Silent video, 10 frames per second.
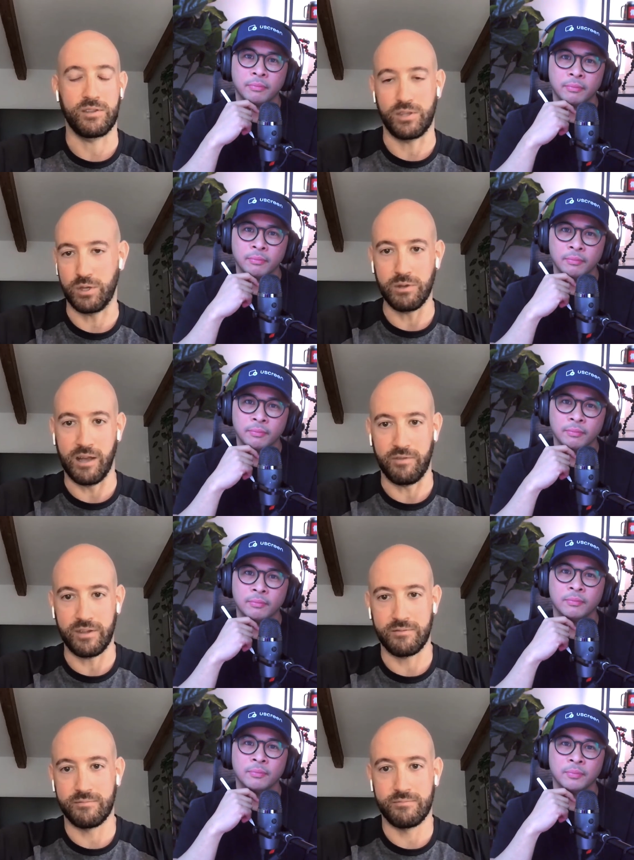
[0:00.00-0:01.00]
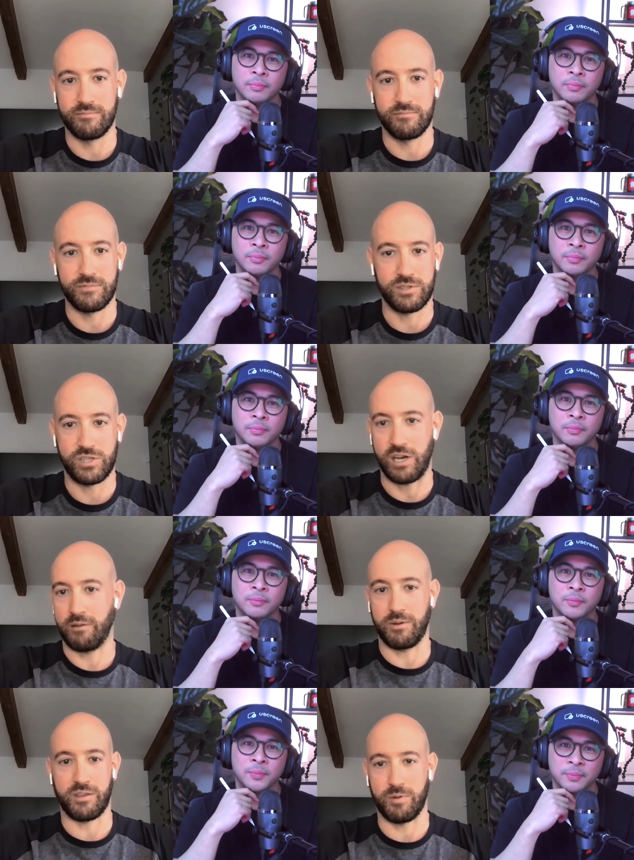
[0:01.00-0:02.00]
Speaker 1: "You love it share
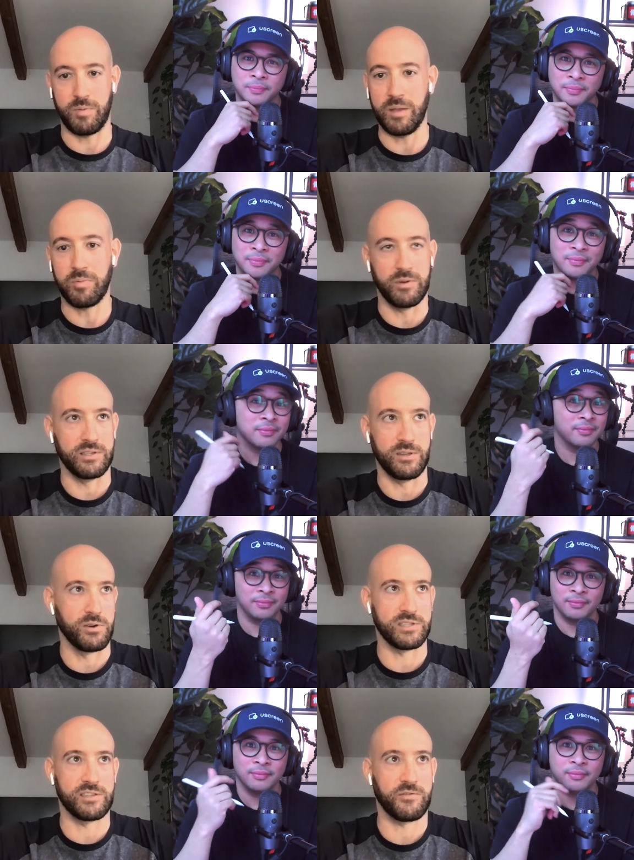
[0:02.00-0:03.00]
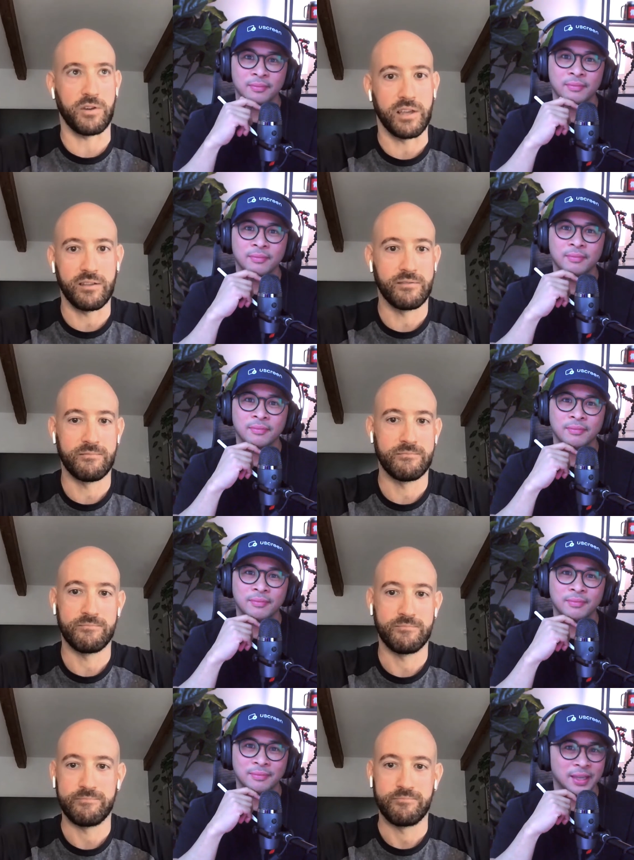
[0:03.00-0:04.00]
it with three people and yours is free.
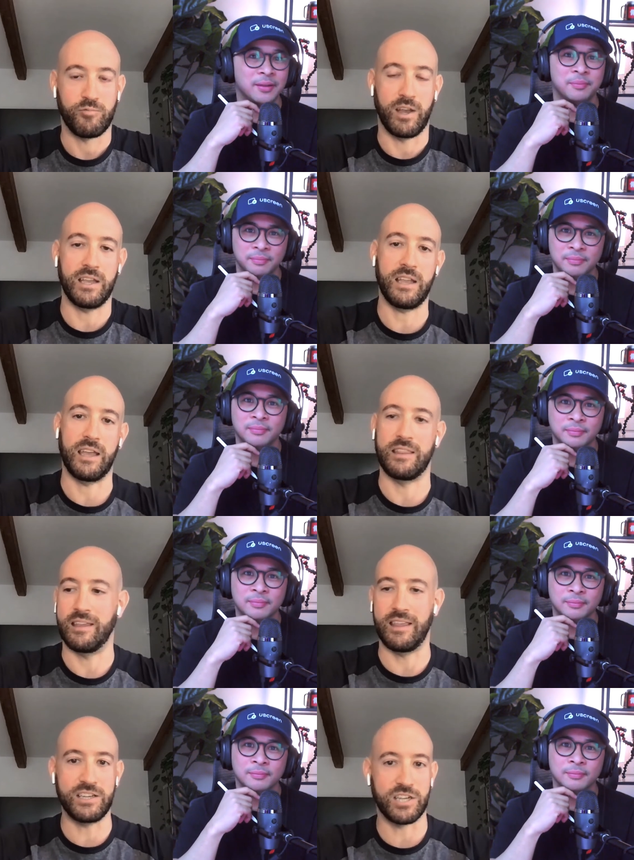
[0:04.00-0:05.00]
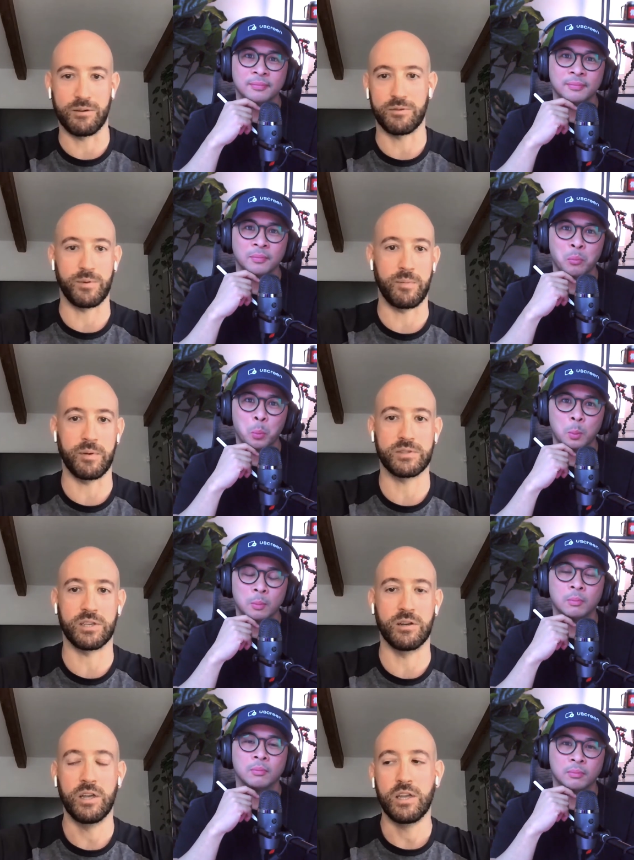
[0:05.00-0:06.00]
Yeah. Right. And then they share it with three people.
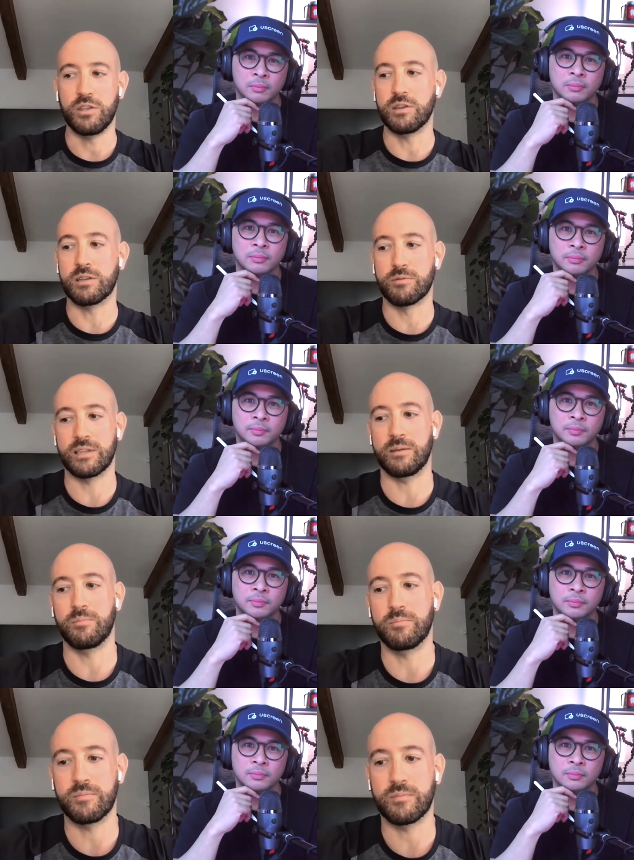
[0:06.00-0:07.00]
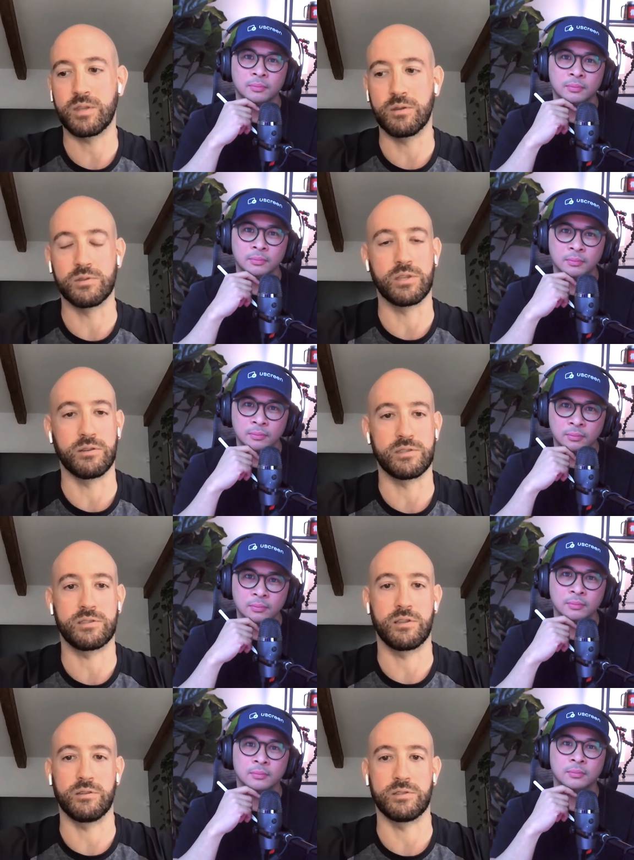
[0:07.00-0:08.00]
So you can really use
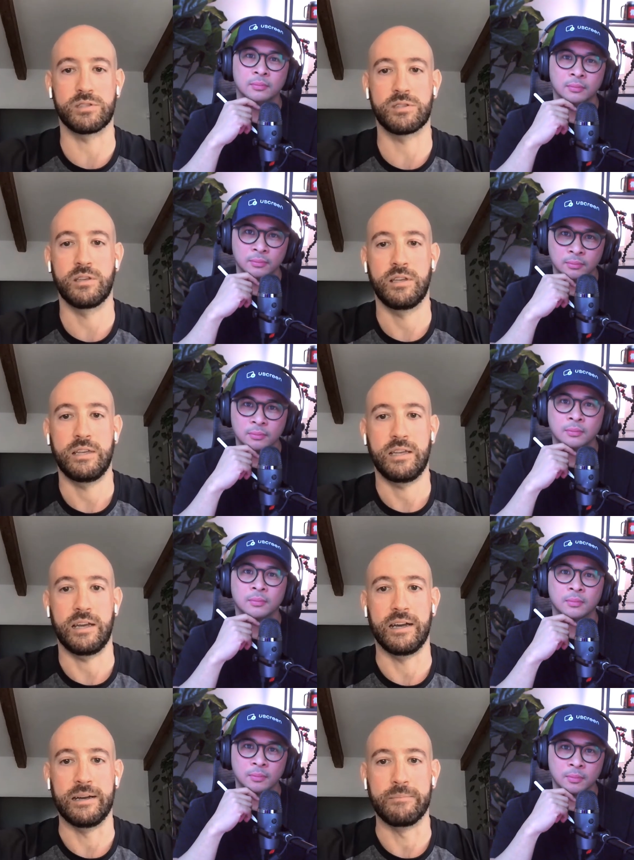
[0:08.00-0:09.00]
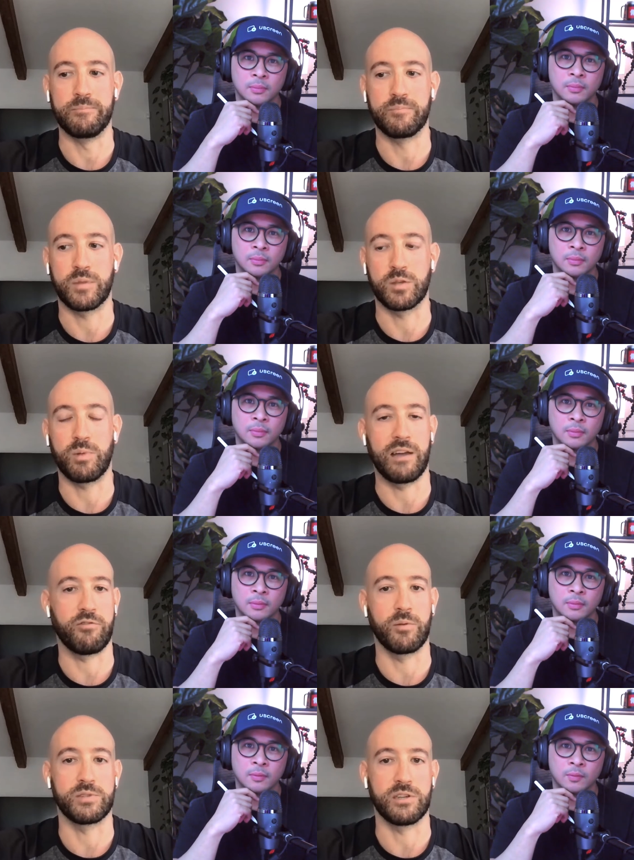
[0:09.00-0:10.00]
those, those, um, those
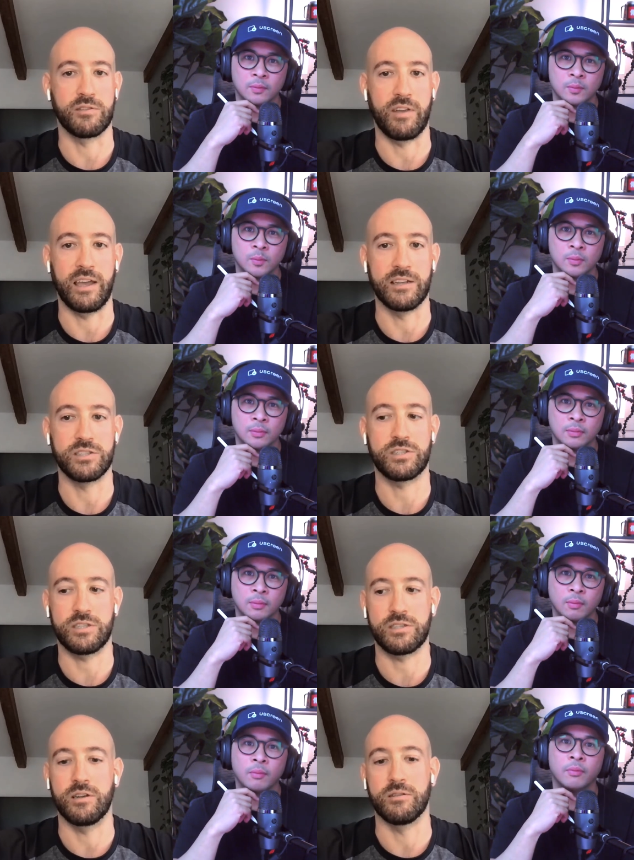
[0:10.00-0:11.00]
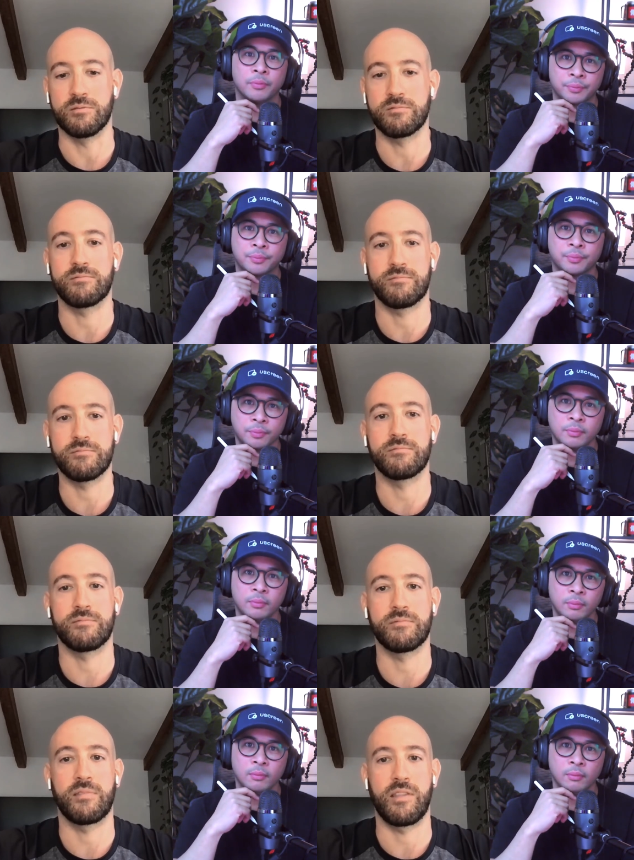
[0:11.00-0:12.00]
platforms to your advantage. So
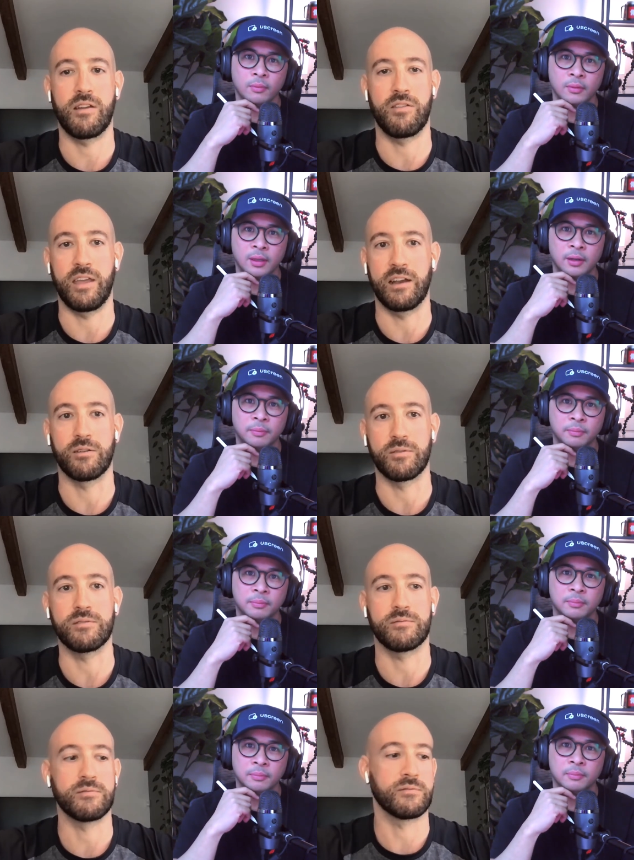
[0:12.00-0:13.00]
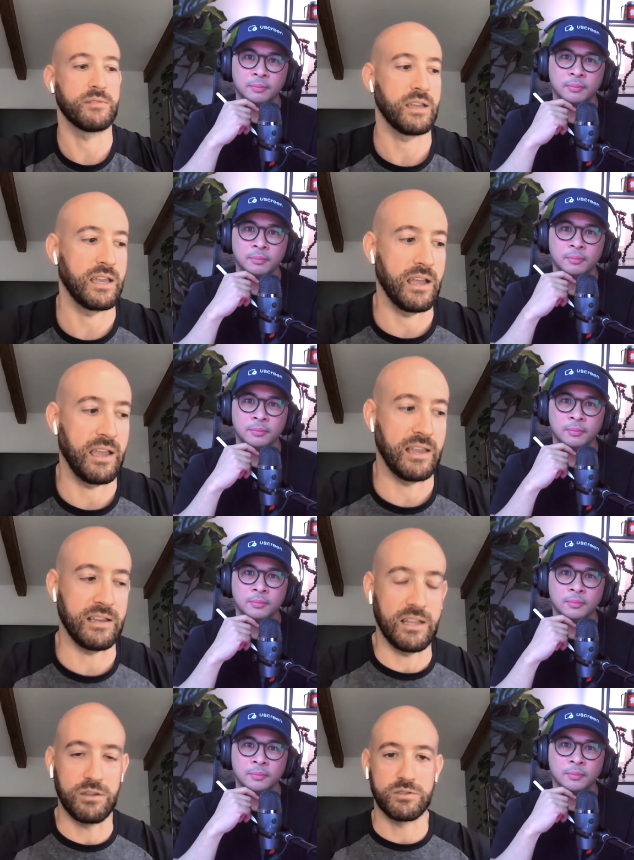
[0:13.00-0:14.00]
they're there and, and, and